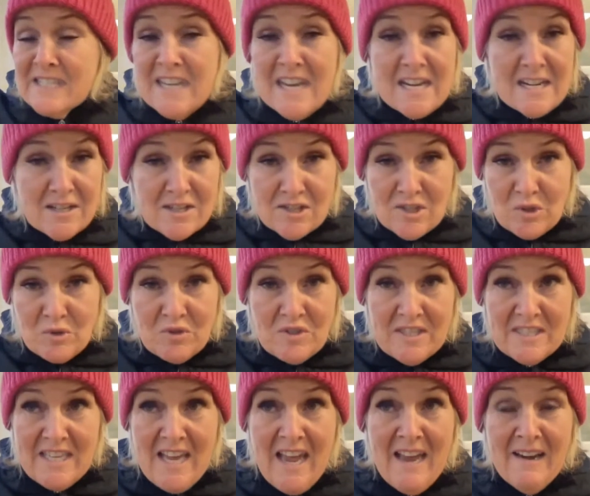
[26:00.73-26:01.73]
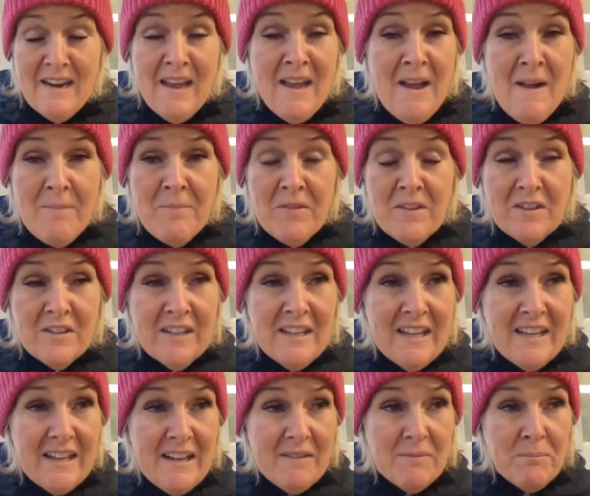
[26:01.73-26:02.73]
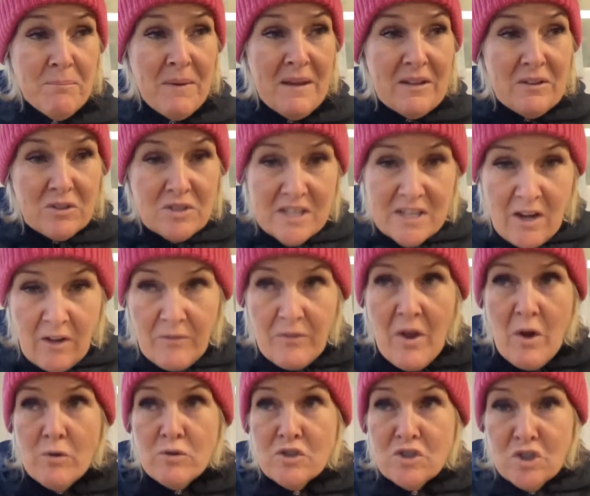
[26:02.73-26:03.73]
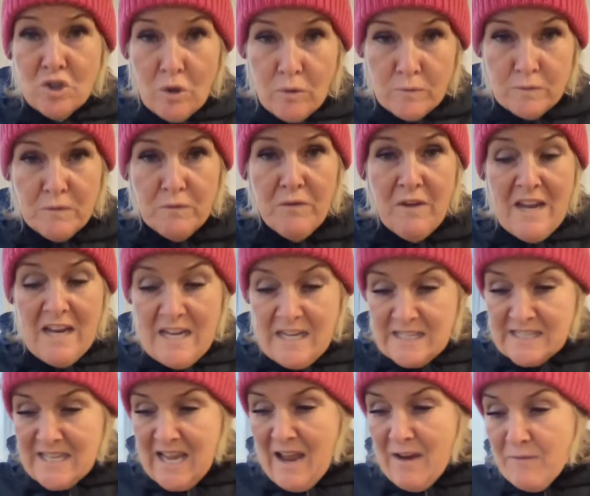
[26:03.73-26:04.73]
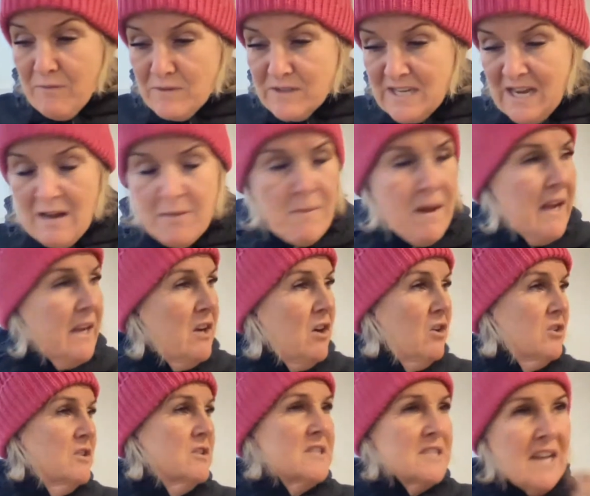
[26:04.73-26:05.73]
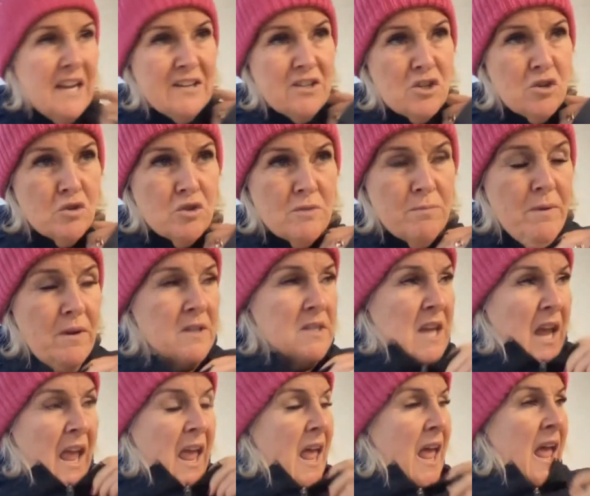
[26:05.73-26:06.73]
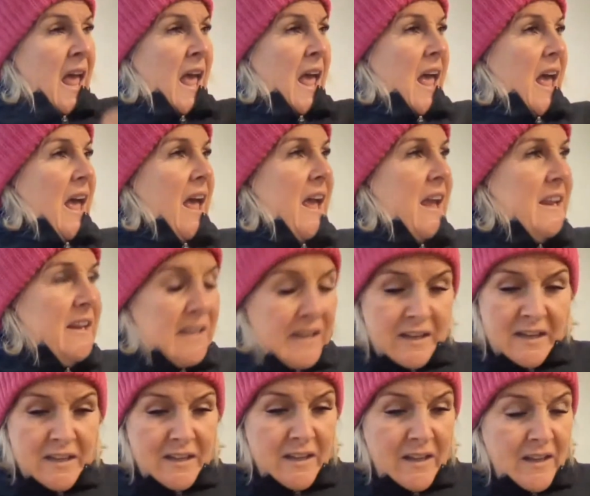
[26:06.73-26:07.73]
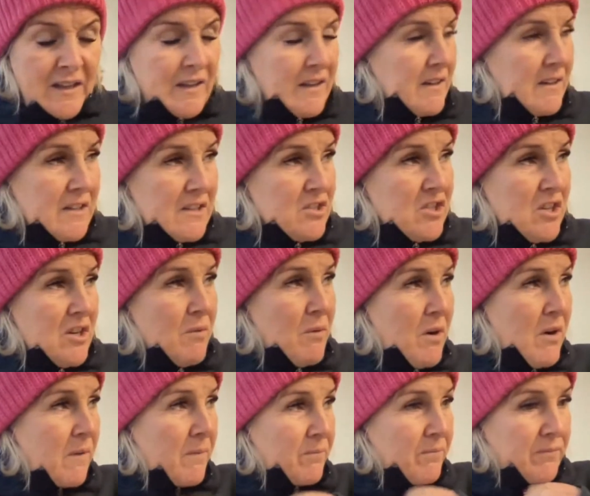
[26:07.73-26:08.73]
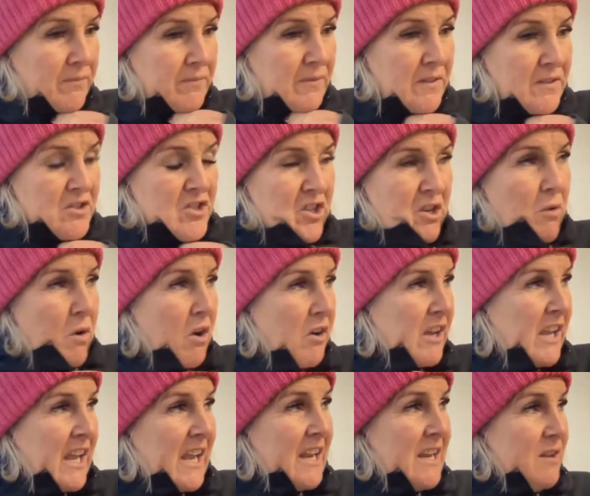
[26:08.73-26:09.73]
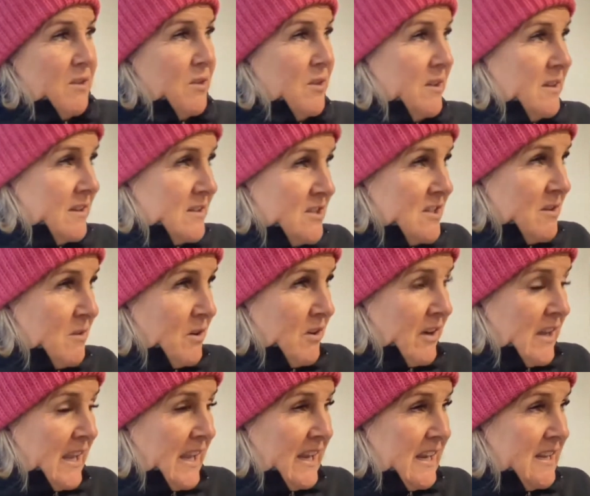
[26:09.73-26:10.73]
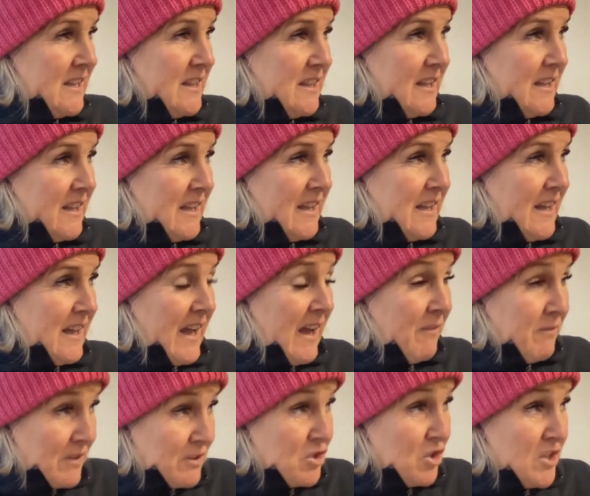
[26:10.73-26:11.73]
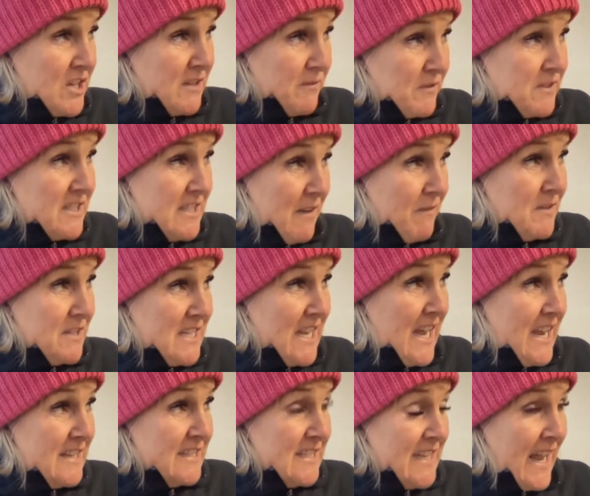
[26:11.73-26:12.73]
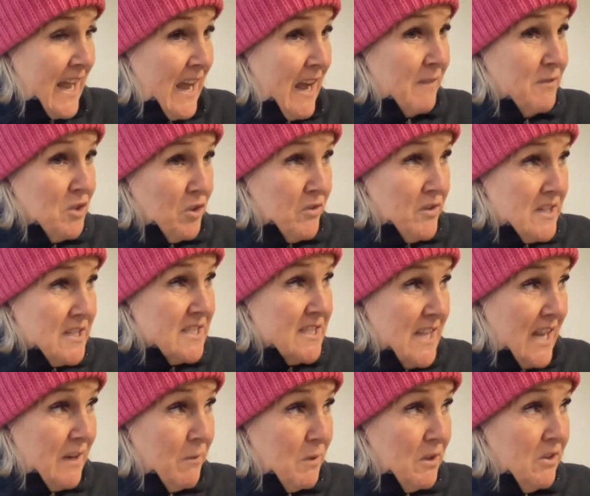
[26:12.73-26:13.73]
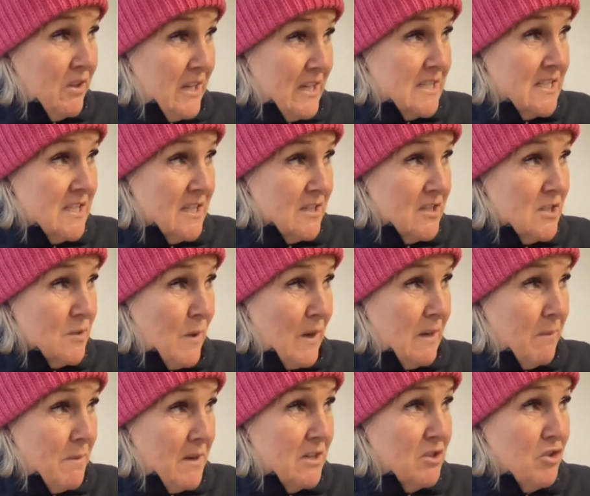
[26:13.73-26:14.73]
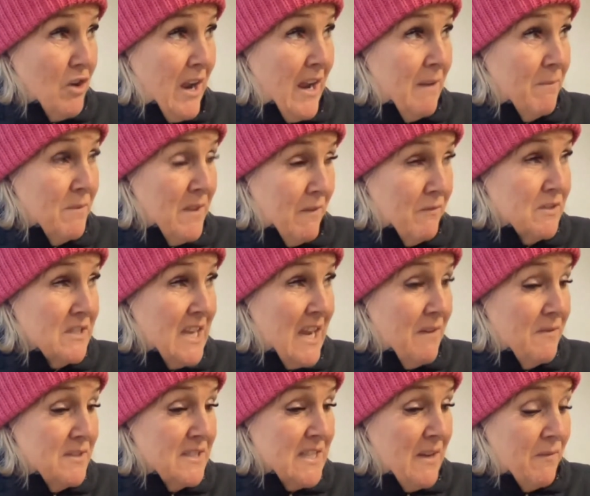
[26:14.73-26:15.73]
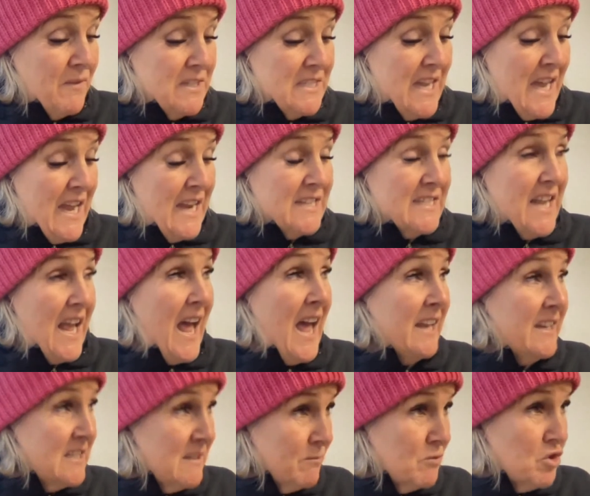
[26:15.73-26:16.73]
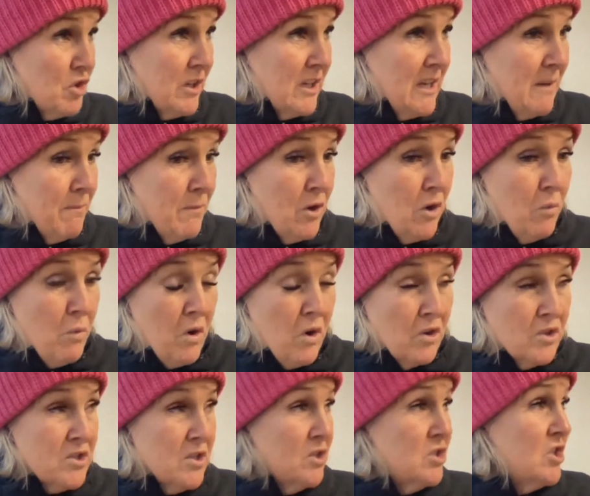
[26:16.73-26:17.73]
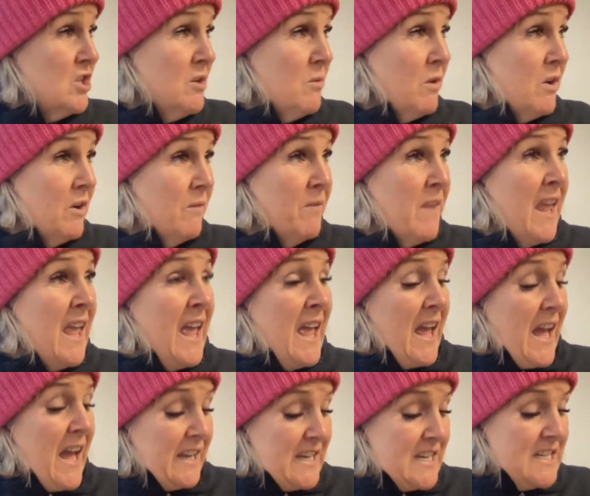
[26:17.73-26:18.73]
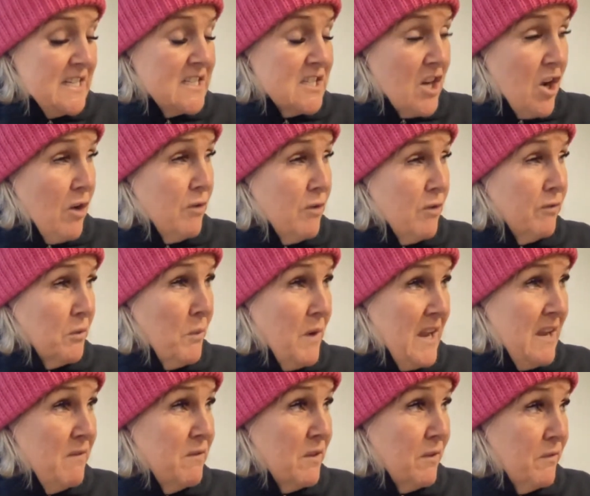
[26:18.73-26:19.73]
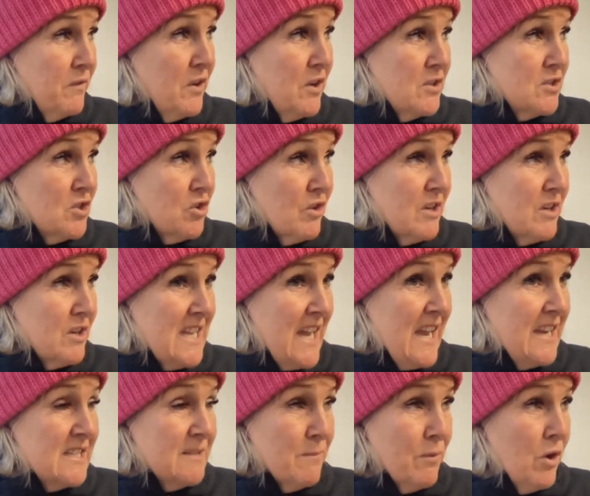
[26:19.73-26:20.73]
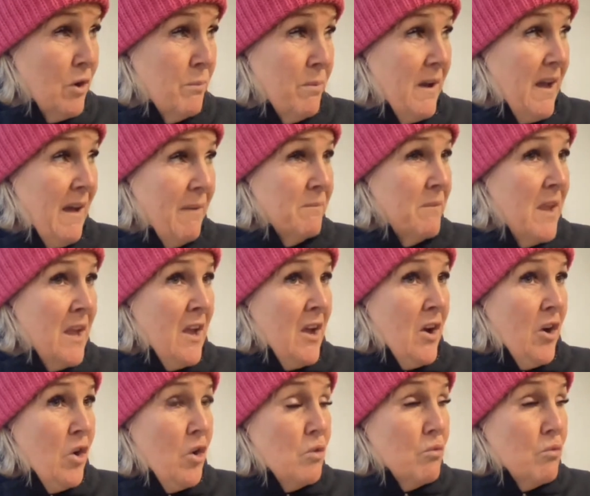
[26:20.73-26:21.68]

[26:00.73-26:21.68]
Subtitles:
seeing a sunset, building on those chuffed feelings every day. Oh my God, he's saying to your husband, hey, do you know what? Do you know what, Keith? Do you know what, Keith? I've done it for 7 days now. I've done this Sally Wilkinson's 20-minute triumph every day for 7 days, and I'm drinking more water. And do you know what? I needed to go for a wee for the first 3 days more, but I'm